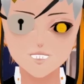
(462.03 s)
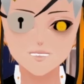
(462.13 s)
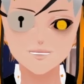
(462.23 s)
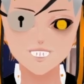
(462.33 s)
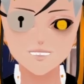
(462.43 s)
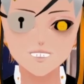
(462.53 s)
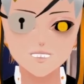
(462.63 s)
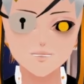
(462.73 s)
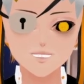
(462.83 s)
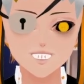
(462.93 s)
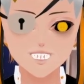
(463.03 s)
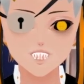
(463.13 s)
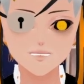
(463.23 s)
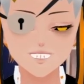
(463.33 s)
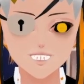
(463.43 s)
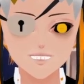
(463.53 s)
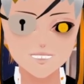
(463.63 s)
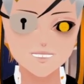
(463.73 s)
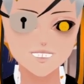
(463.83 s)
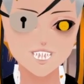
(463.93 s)
there's another 8 cost card that
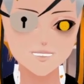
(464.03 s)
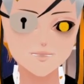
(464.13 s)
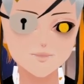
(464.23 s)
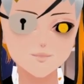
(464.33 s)
it does.